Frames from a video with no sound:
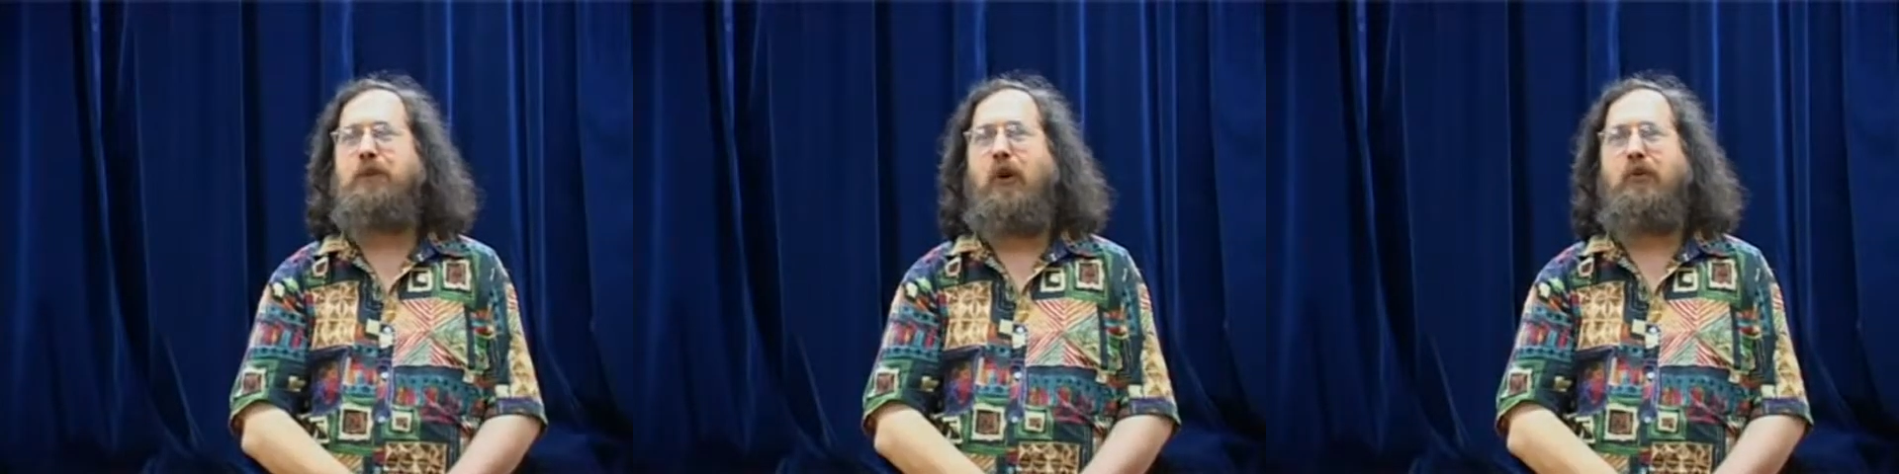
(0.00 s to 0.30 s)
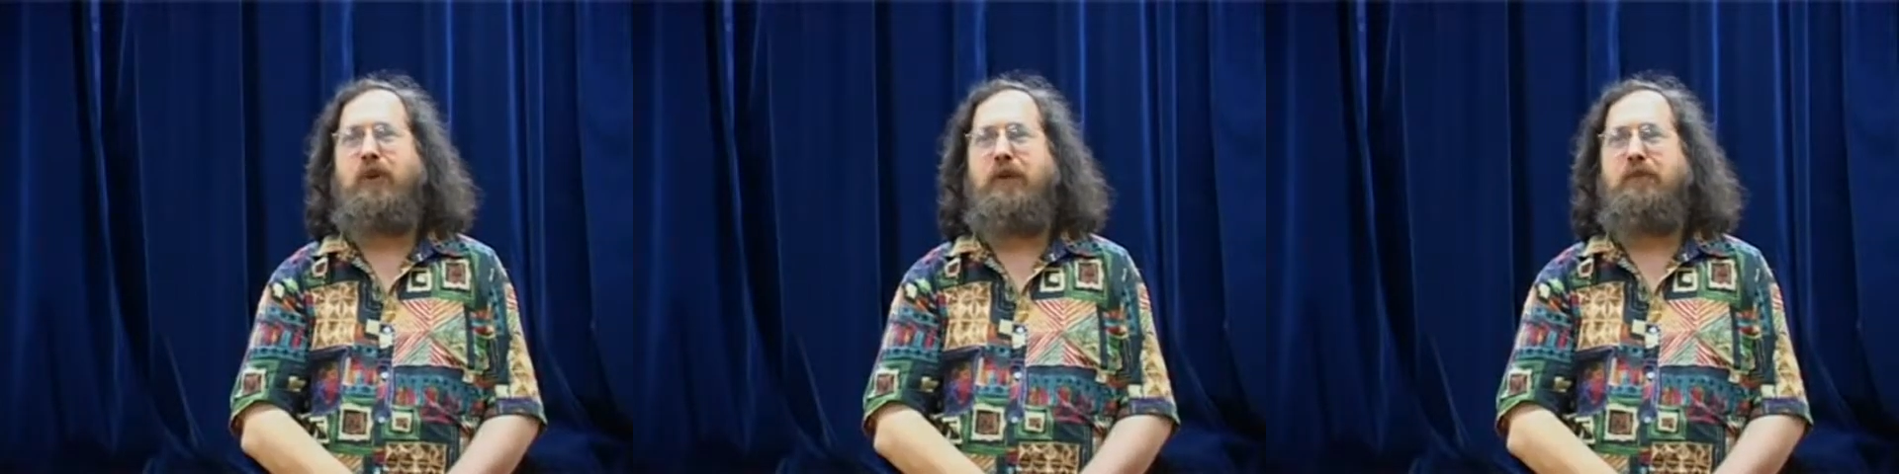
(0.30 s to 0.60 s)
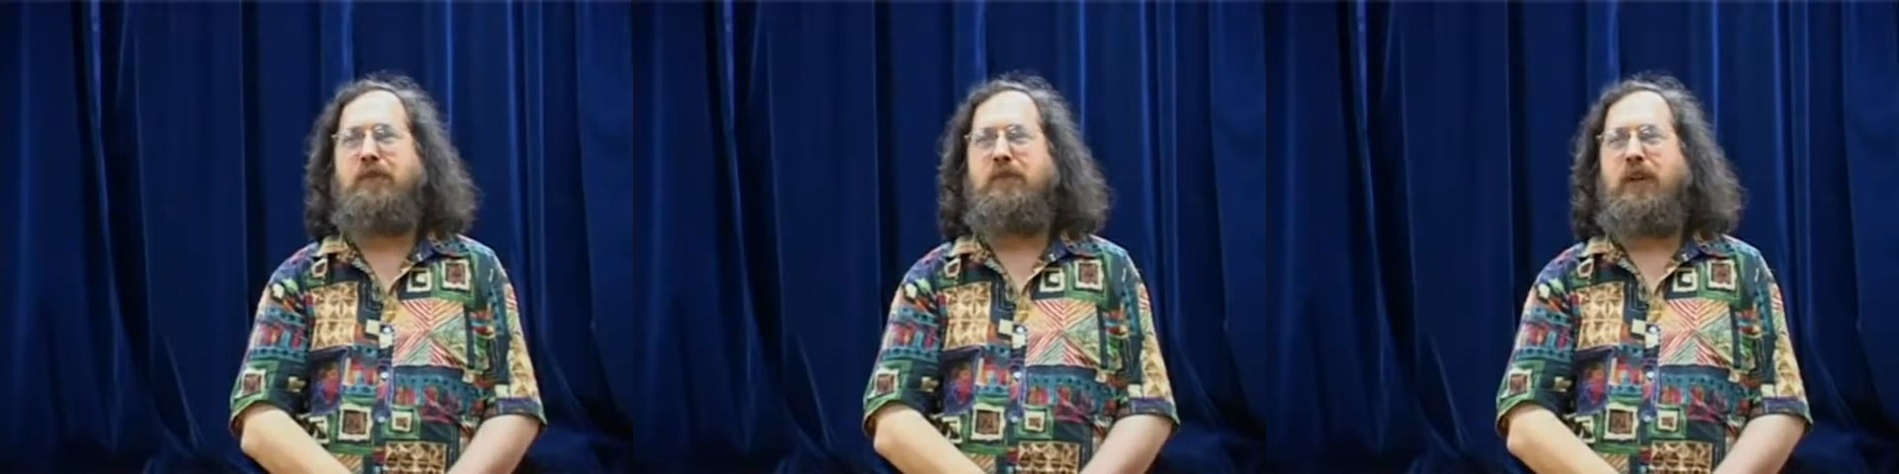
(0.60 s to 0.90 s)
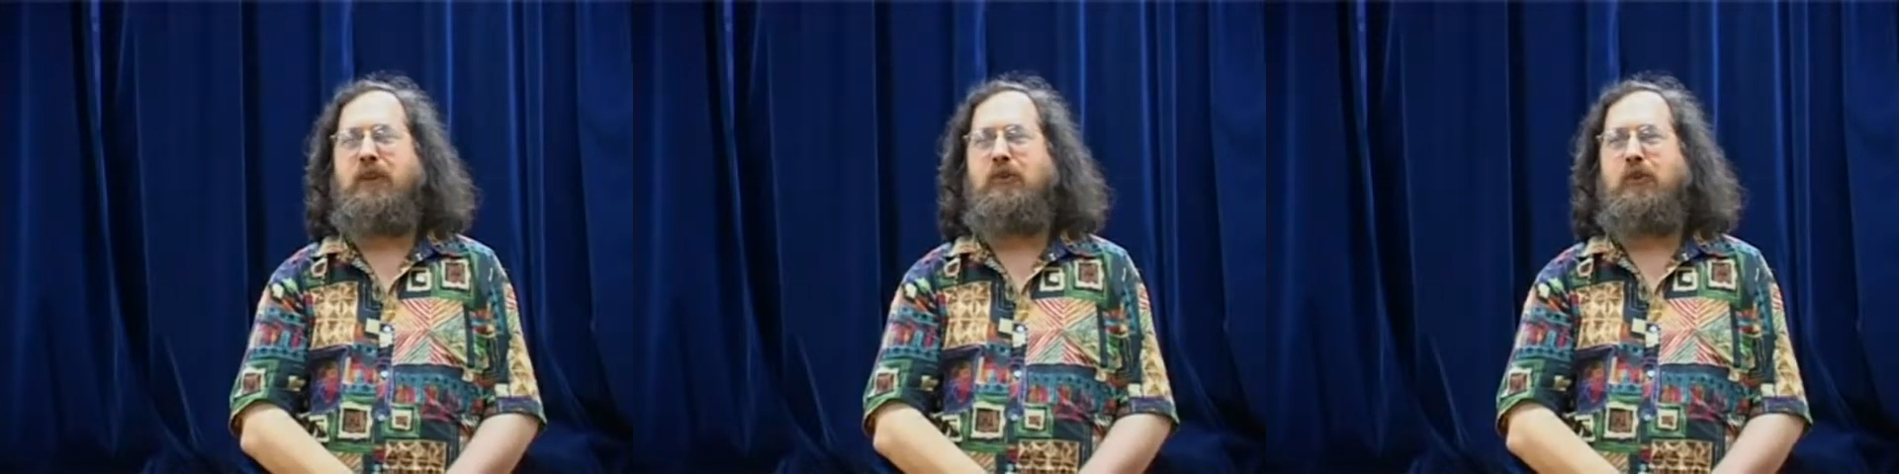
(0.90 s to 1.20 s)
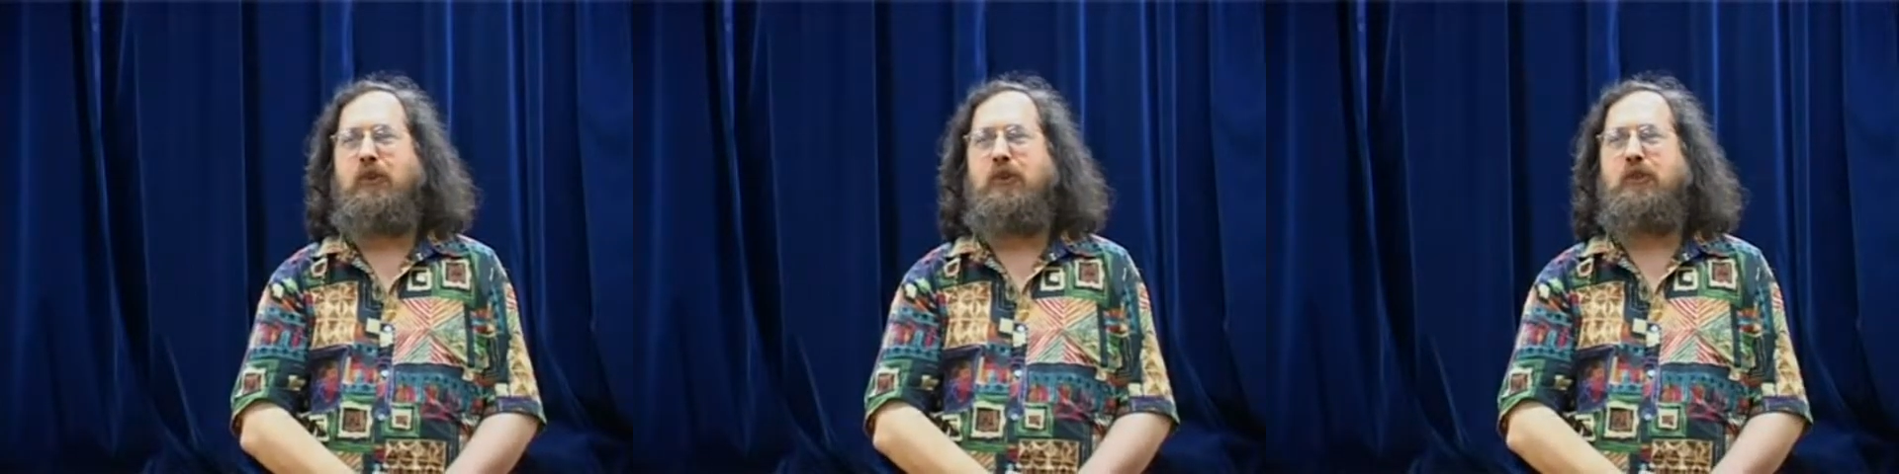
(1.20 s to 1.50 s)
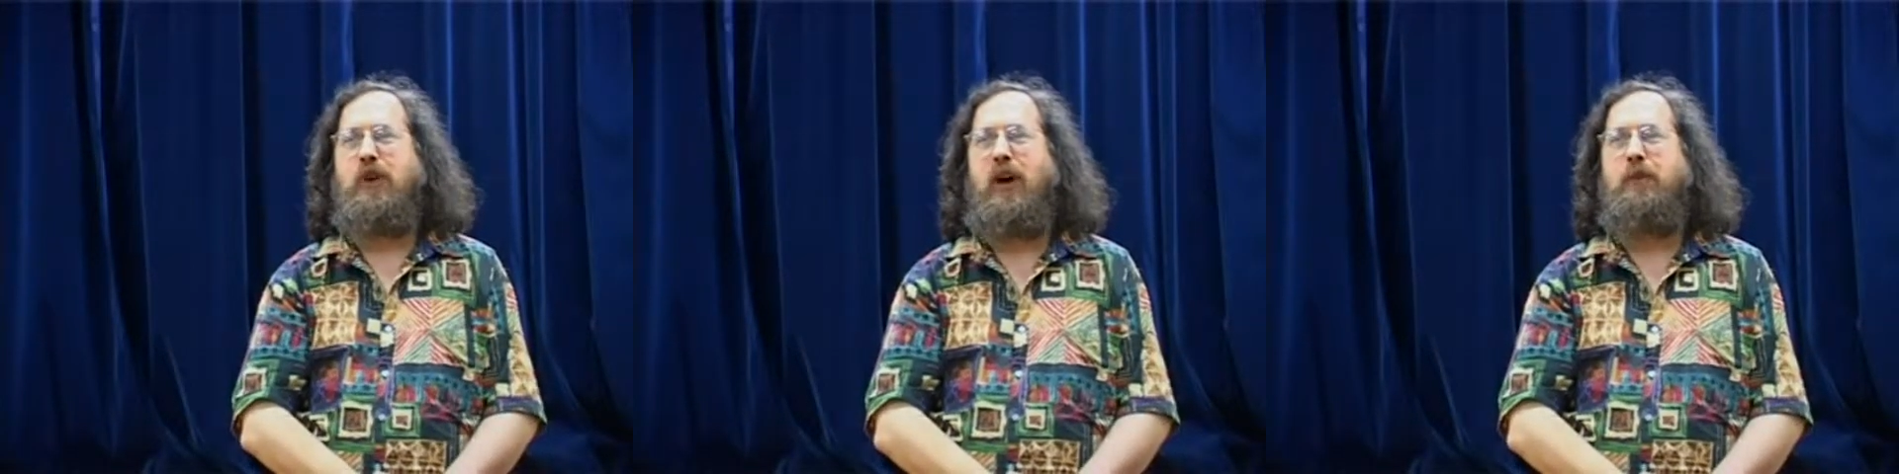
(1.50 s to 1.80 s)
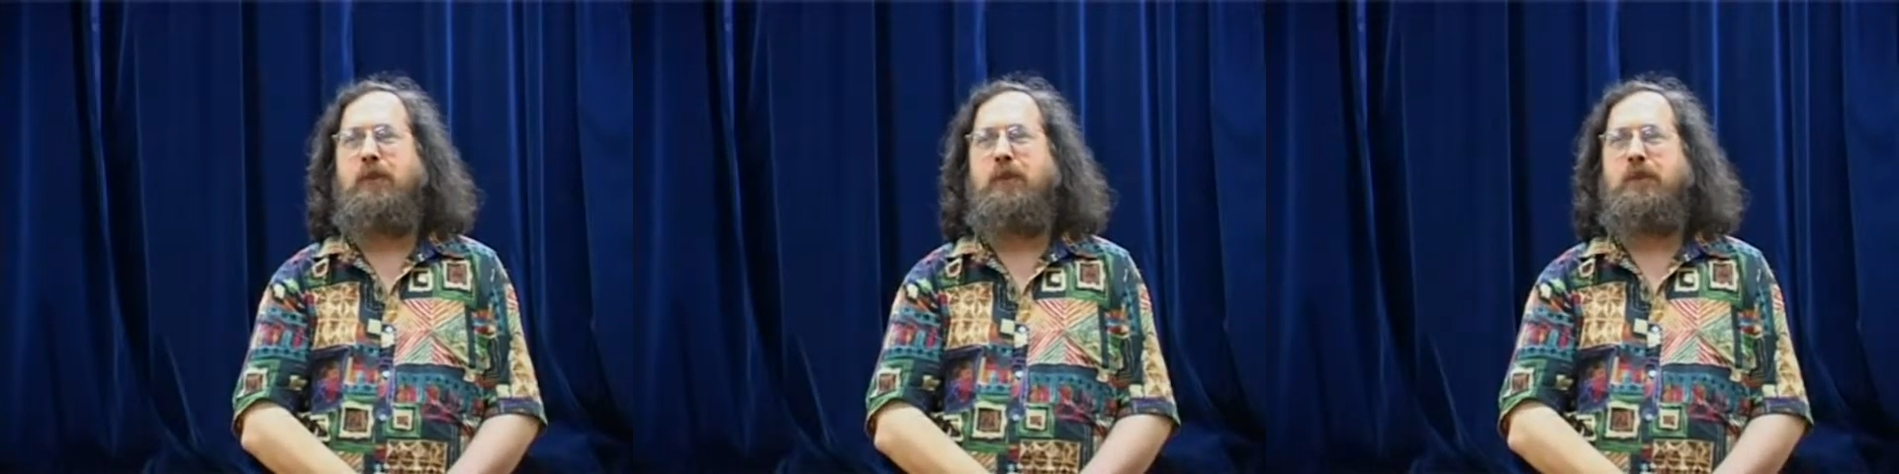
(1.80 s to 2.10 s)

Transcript: program and do a good job.